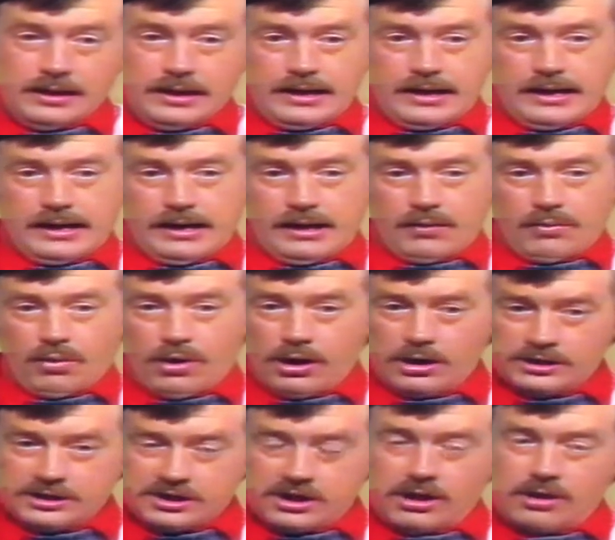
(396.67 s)

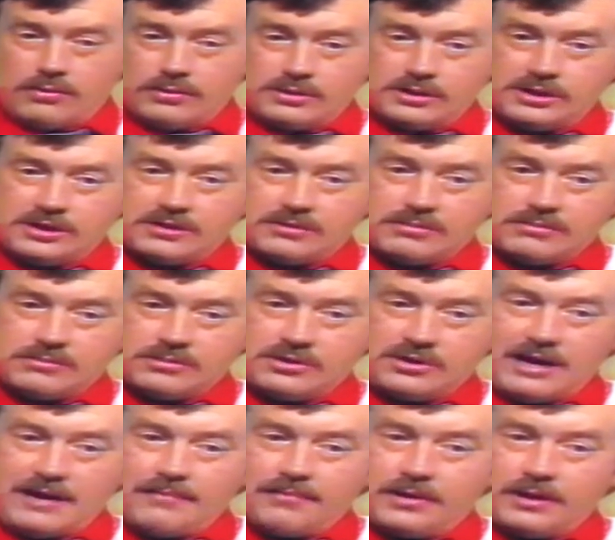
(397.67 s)
Whilst I was
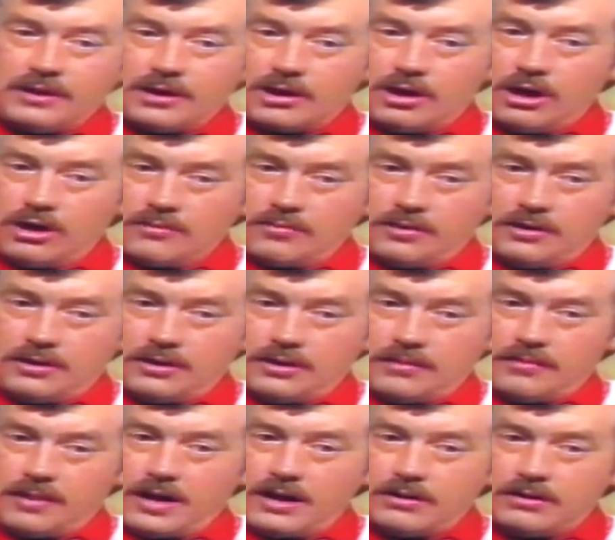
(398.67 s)
trapped in the cockpit of the
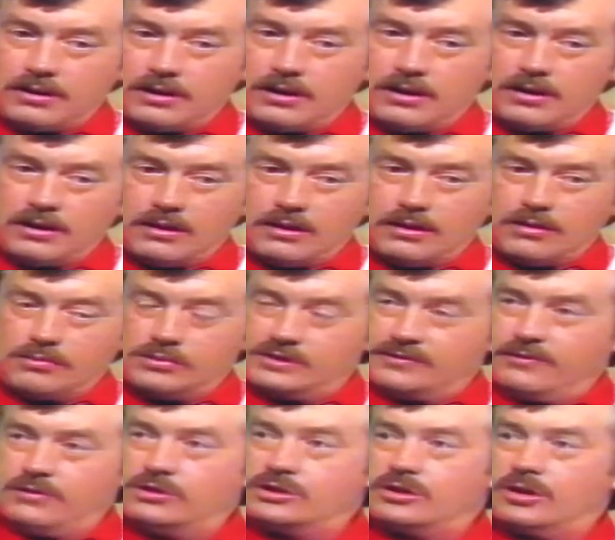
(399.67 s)
boat, there
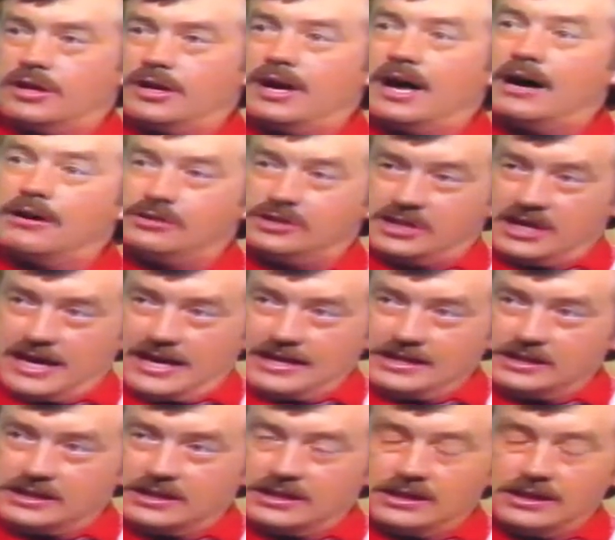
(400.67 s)
was virtually no
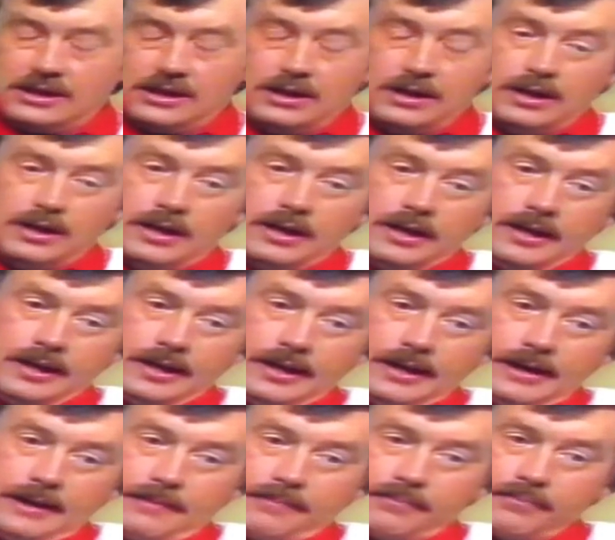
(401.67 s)
chance.
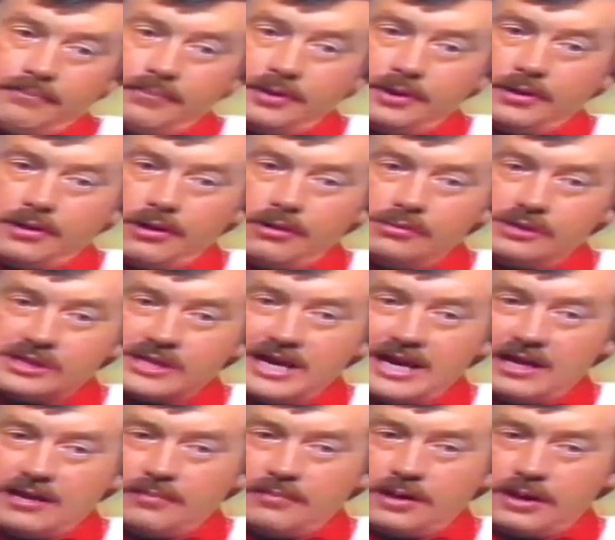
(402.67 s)
But I was
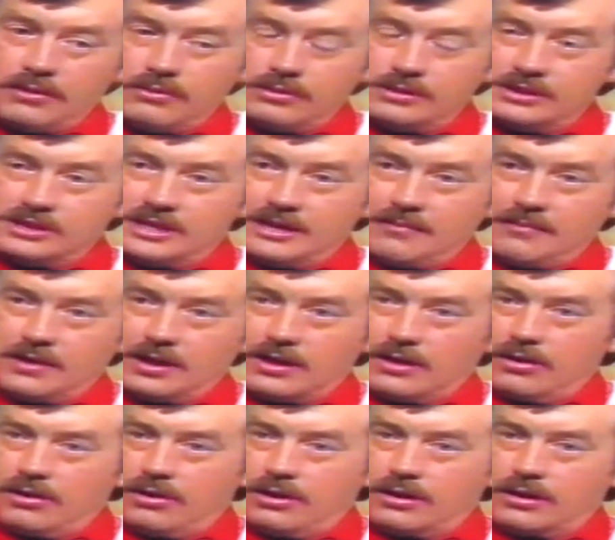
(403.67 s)
catapulted
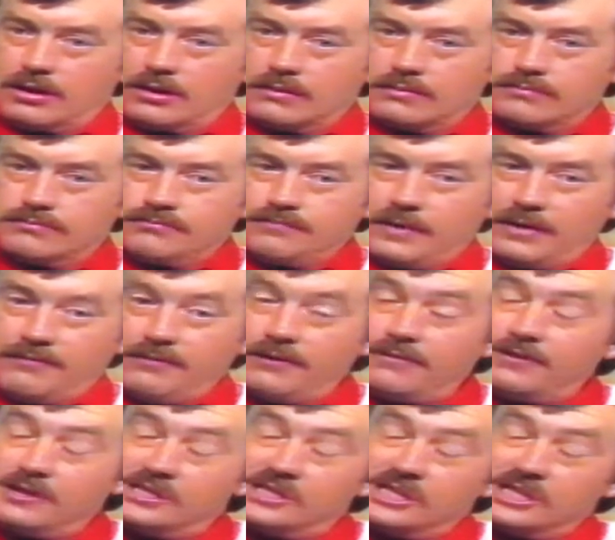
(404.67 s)
something like
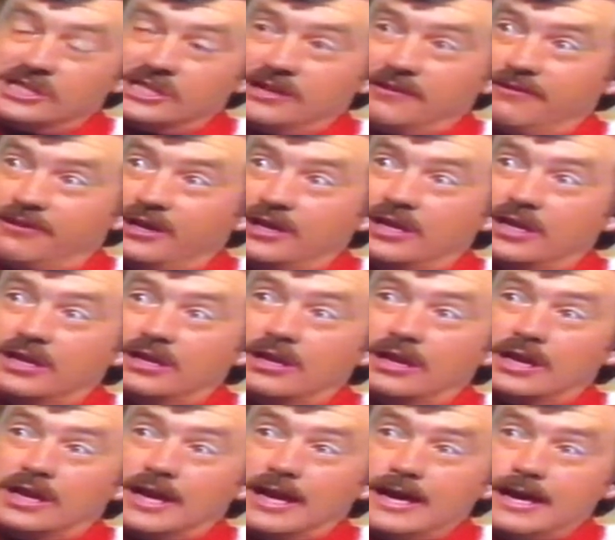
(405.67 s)
50, 60 feet into
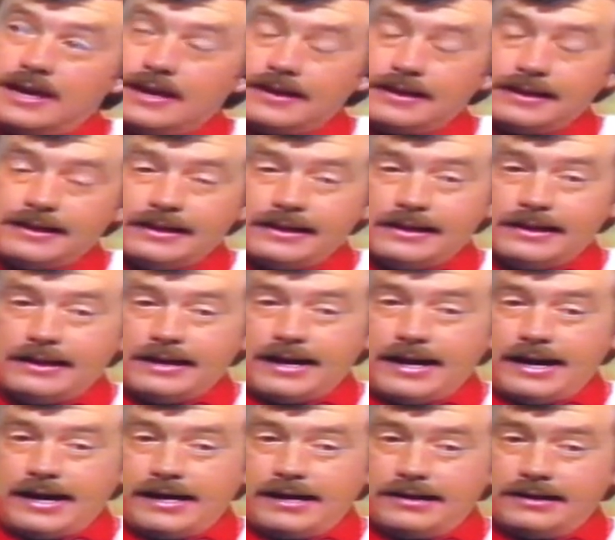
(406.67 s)
the air,
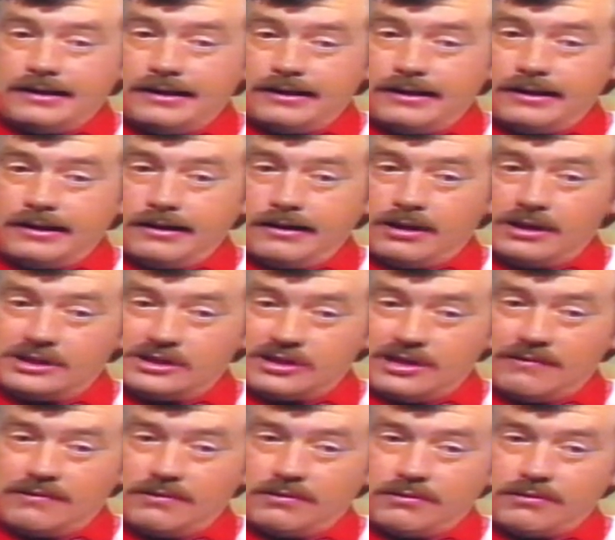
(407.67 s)
and I
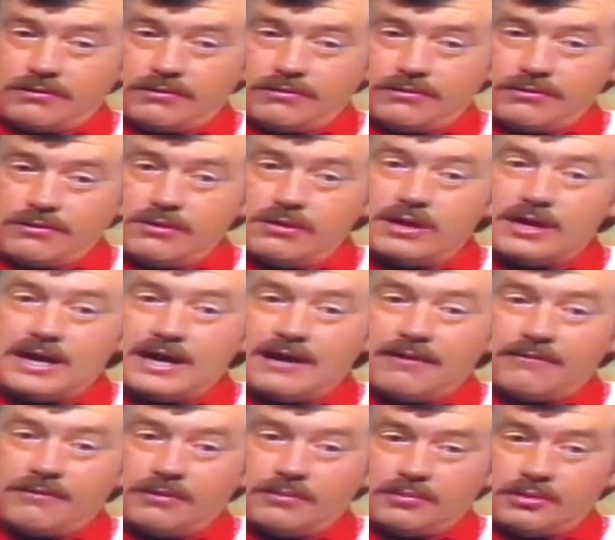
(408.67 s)
travelled through the
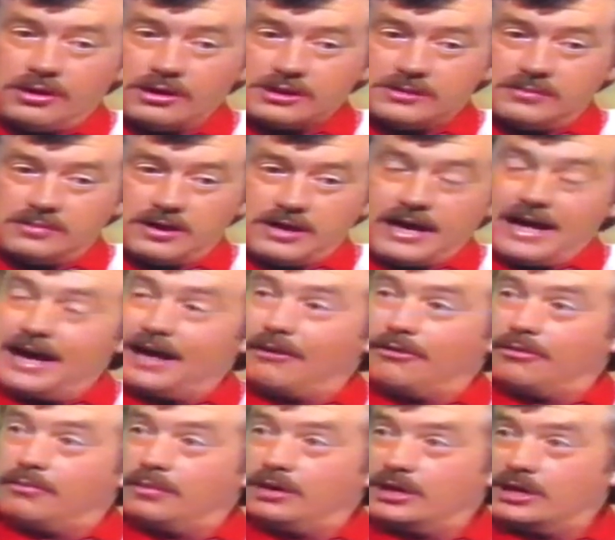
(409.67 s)
air for approximately
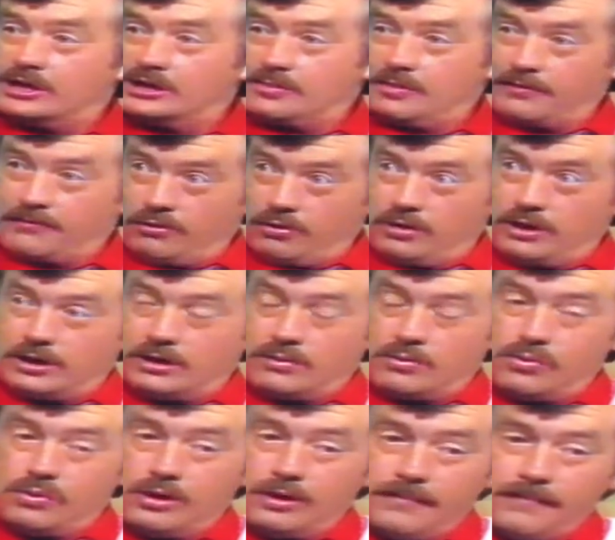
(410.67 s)
100 metres before I hit
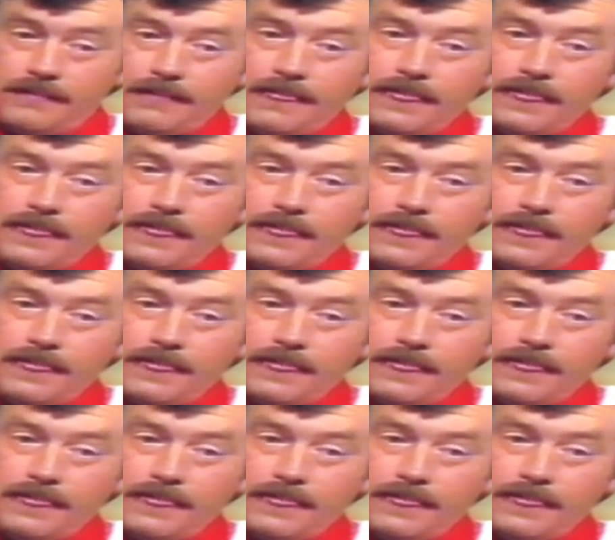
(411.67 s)
the water.